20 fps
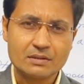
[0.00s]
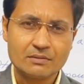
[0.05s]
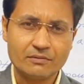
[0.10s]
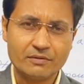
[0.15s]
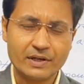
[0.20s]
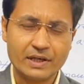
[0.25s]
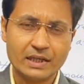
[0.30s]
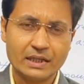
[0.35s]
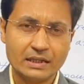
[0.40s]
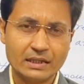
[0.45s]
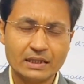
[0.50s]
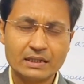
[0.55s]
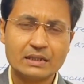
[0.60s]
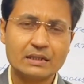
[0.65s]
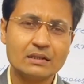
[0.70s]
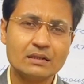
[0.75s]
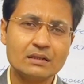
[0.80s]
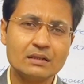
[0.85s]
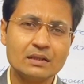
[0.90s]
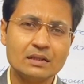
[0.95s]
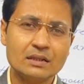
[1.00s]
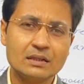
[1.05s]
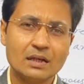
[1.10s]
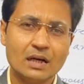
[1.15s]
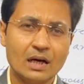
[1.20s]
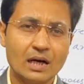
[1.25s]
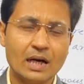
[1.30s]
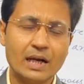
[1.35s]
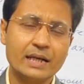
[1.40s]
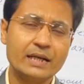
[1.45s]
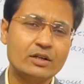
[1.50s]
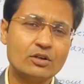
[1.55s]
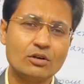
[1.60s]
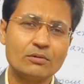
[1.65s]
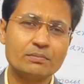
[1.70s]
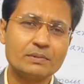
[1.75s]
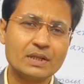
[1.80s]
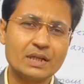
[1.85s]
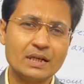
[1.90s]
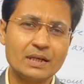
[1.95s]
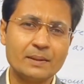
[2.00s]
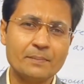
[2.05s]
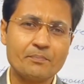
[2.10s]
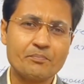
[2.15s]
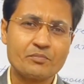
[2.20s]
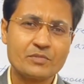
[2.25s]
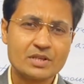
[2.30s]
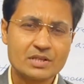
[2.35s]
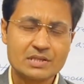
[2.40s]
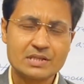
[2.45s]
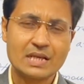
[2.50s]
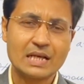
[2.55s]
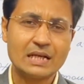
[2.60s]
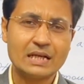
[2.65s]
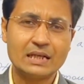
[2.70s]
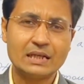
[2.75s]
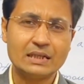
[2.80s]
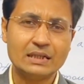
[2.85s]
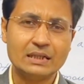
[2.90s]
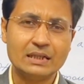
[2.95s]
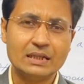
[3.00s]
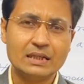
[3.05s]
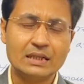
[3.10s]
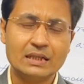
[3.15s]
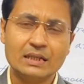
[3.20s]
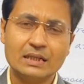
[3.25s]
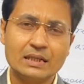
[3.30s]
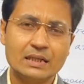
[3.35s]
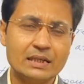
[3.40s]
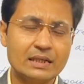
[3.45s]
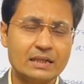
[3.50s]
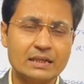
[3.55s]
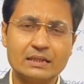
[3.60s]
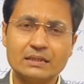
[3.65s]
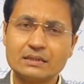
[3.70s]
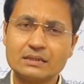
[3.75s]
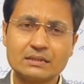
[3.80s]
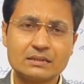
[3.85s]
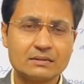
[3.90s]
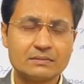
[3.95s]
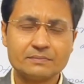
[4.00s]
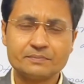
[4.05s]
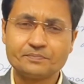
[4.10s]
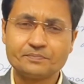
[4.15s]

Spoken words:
very little hike of the salary, it is